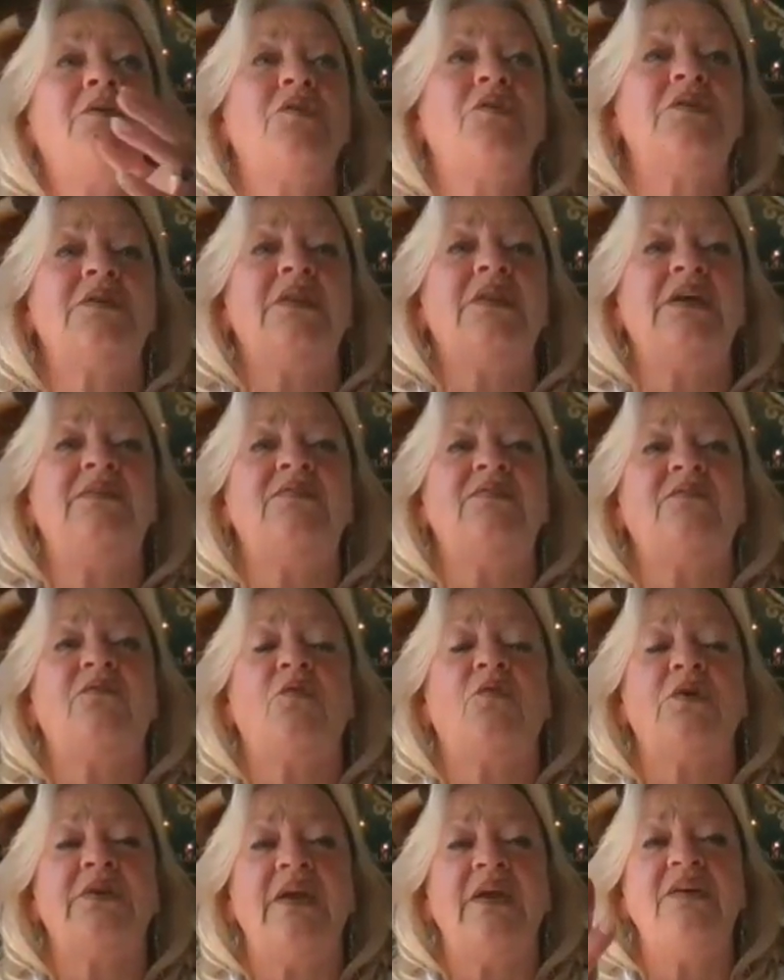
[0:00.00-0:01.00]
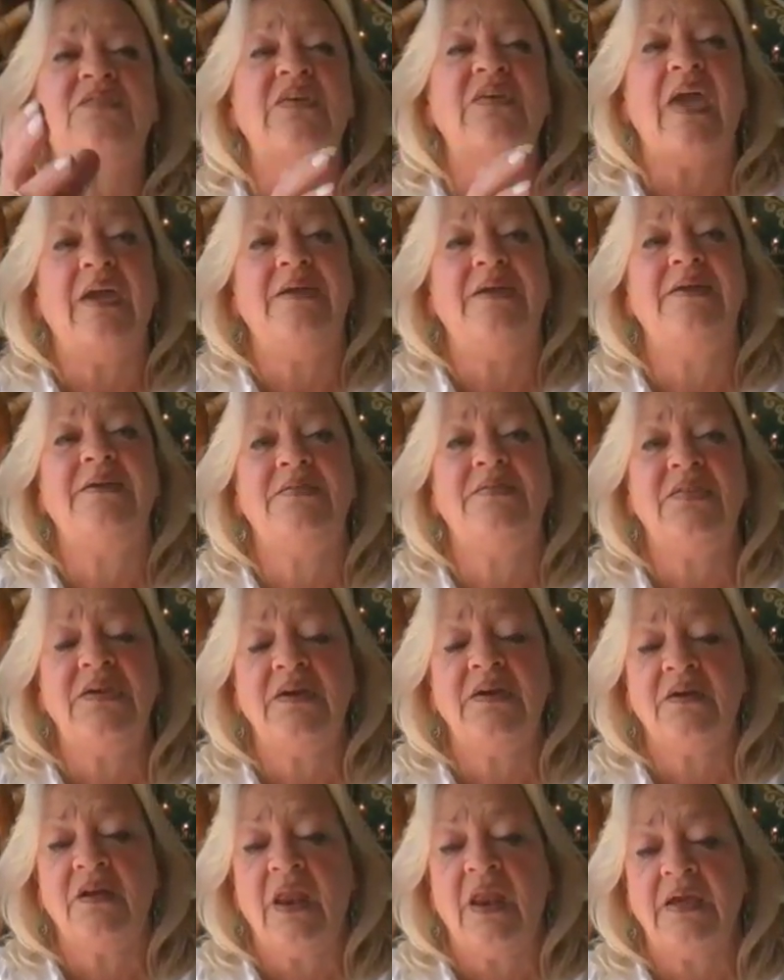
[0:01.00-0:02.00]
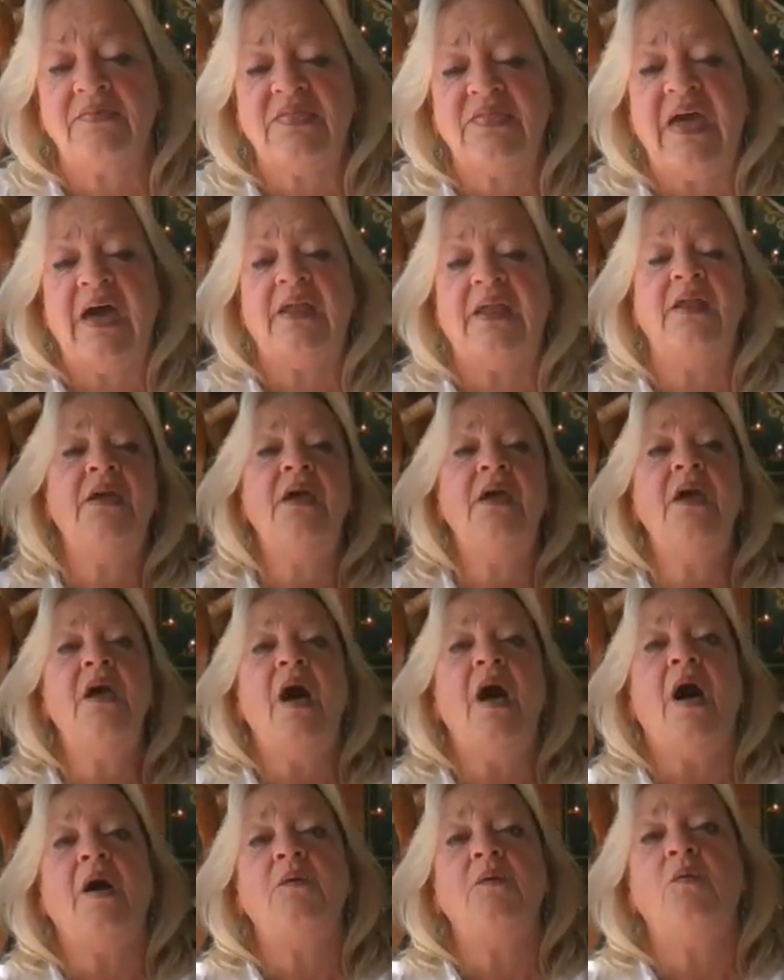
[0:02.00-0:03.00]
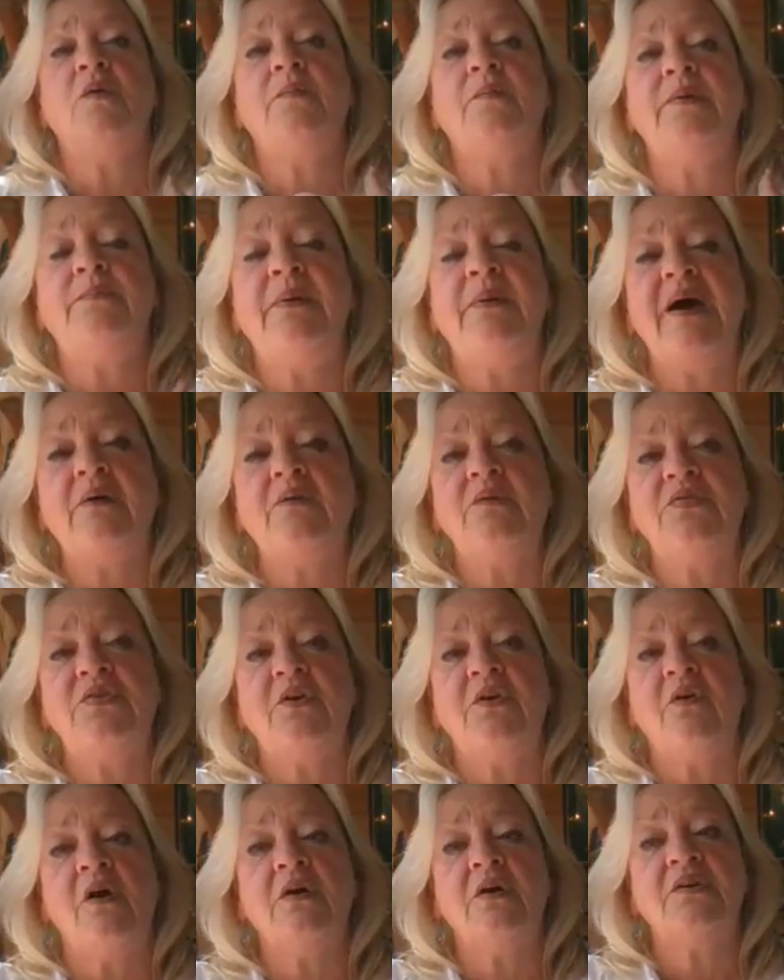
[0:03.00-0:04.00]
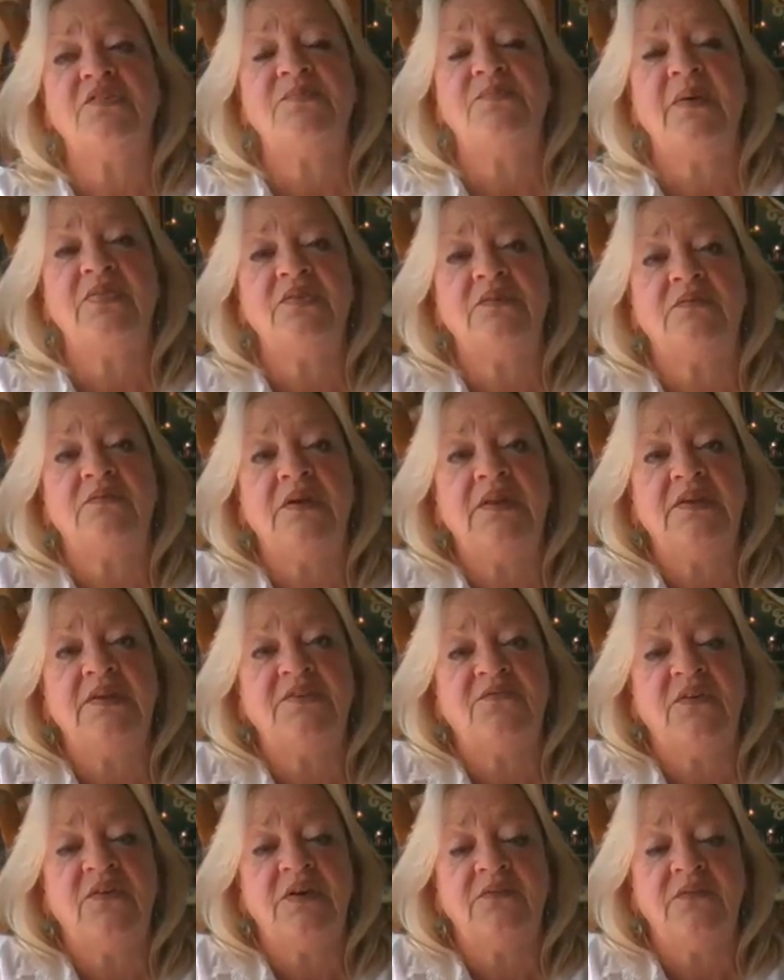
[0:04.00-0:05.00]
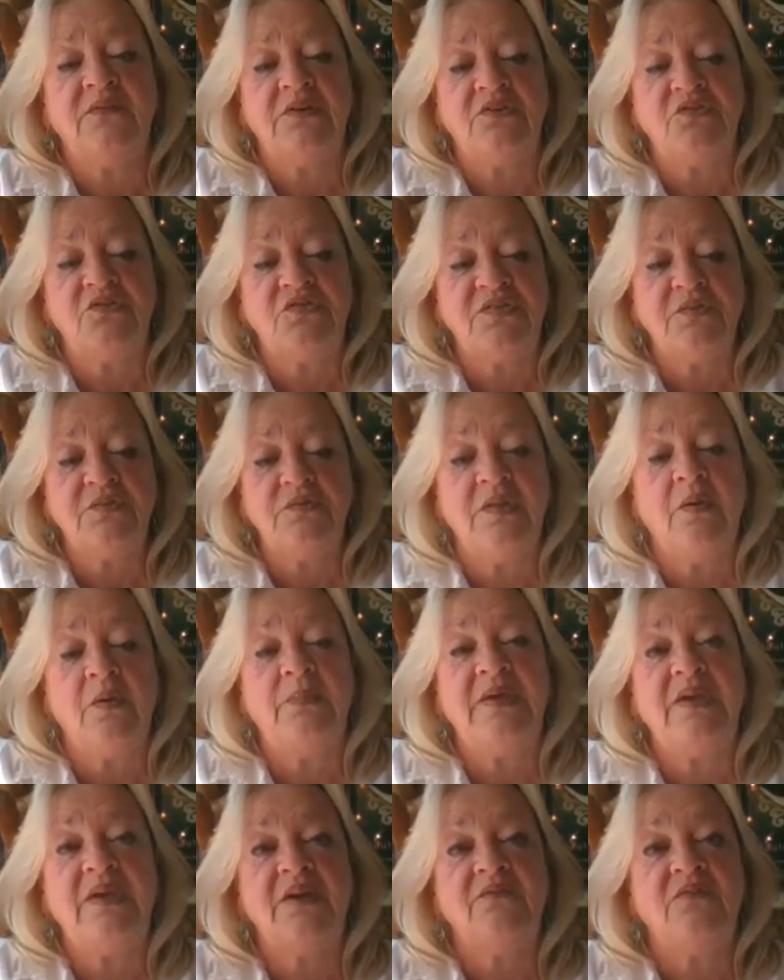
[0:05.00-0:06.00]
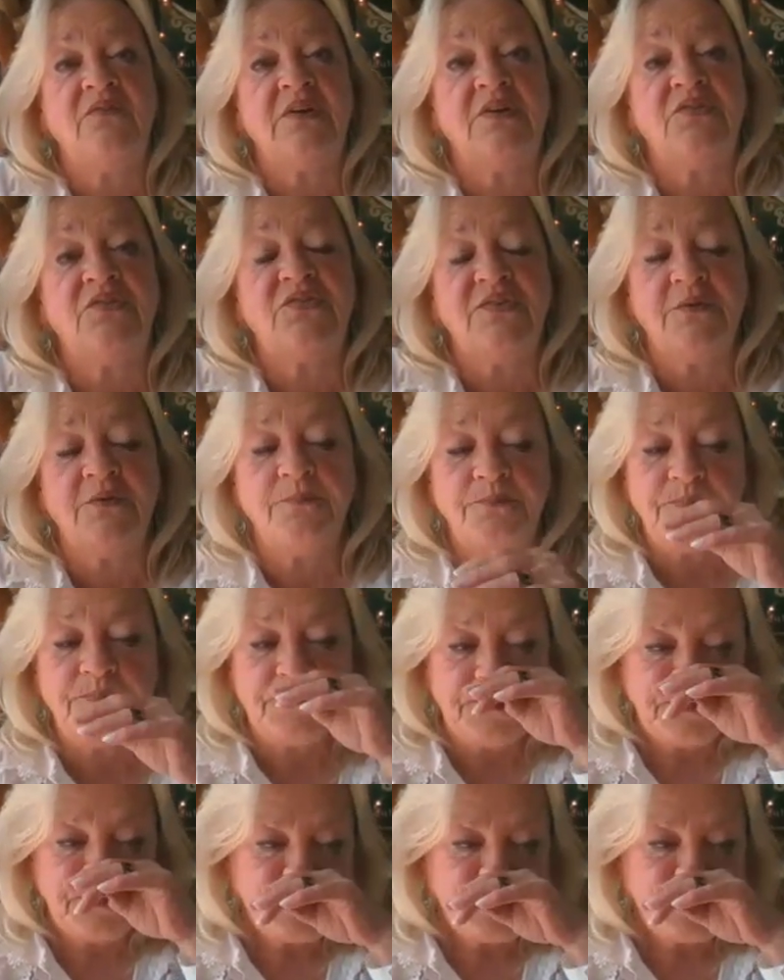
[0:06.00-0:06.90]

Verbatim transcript: couldn't leave the four days hanging in the air like that i will be back with your august monthly readings very very soon they'll begin very soon